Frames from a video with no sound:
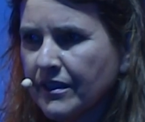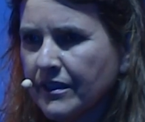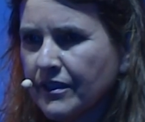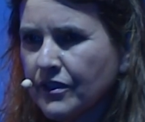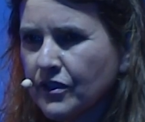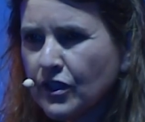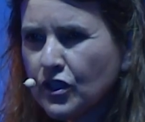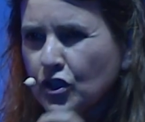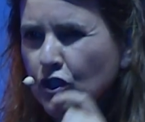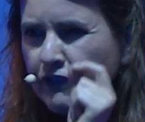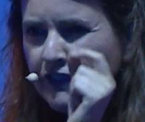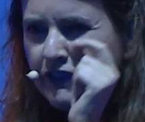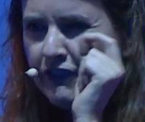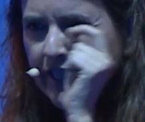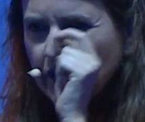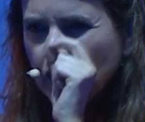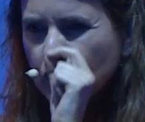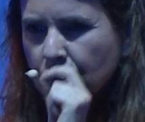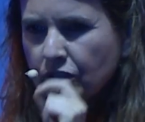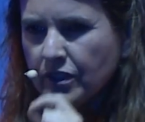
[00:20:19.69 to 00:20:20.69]
such
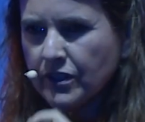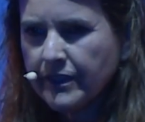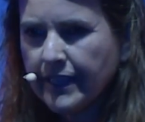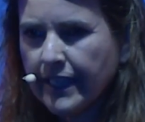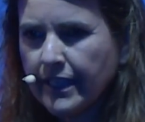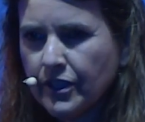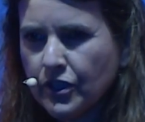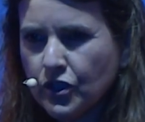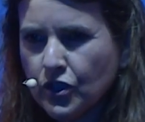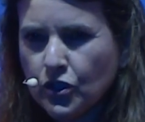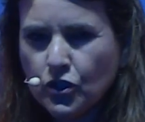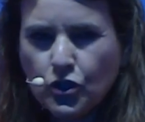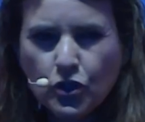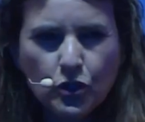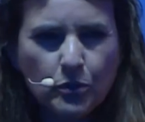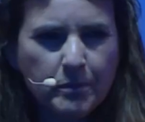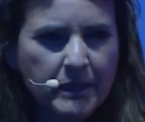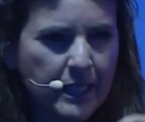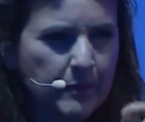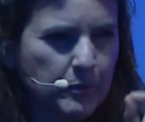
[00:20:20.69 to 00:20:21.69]
vivacious intelligence
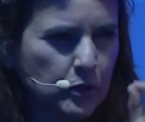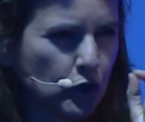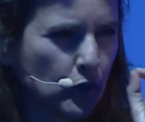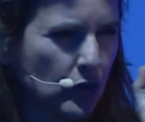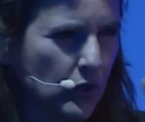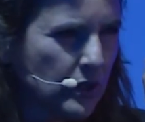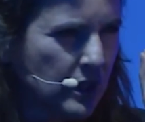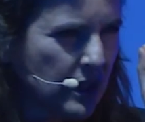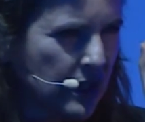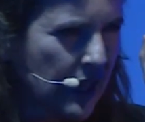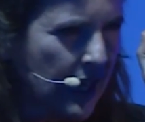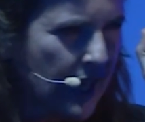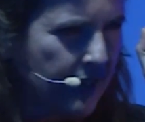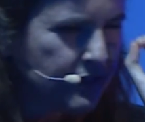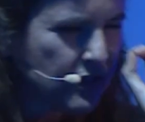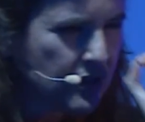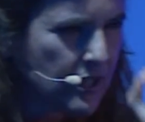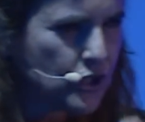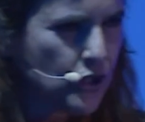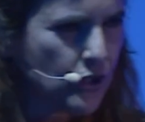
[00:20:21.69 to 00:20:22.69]
to be able to have
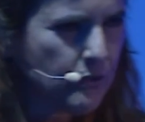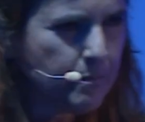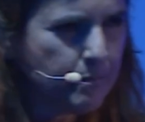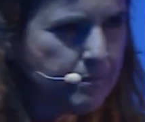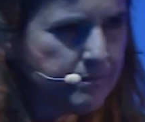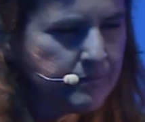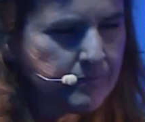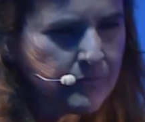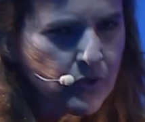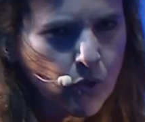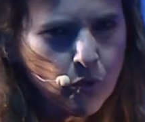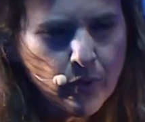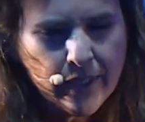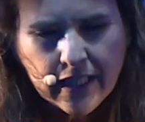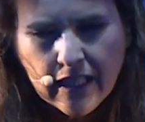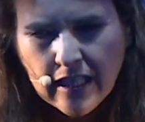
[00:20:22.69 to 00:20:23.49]
such a quick